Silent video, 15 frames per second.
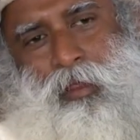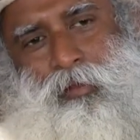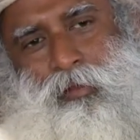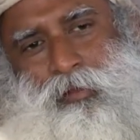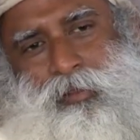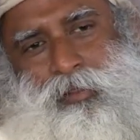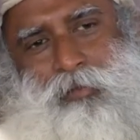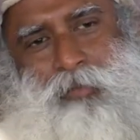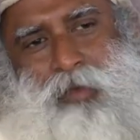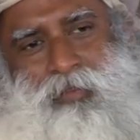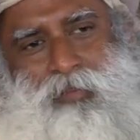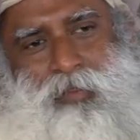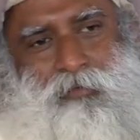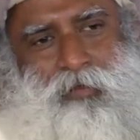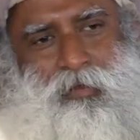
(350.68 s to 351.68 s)
This is the
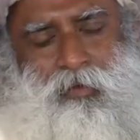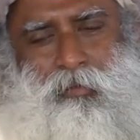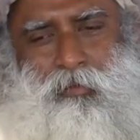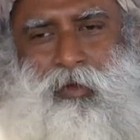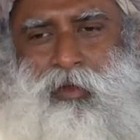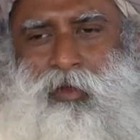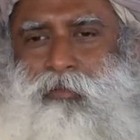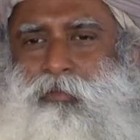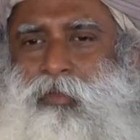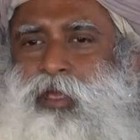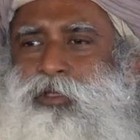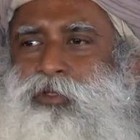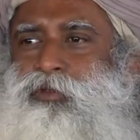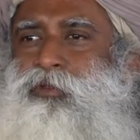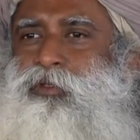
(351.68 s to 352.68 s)
month of November and
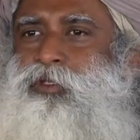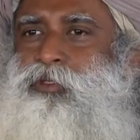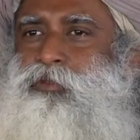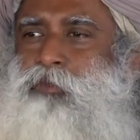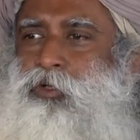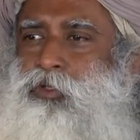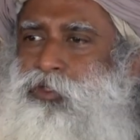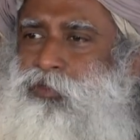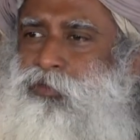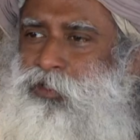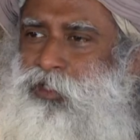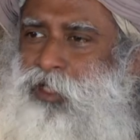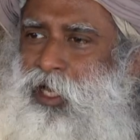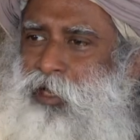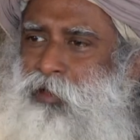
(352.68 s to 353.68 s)
Mysore is most of the
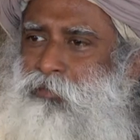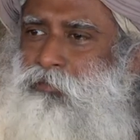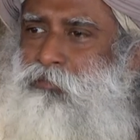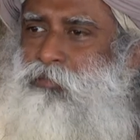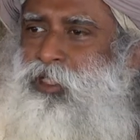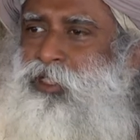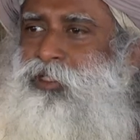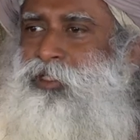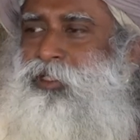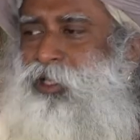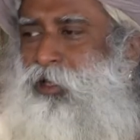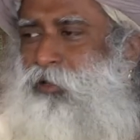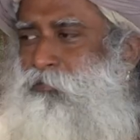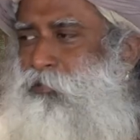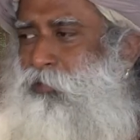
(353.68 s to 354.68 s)
time misty and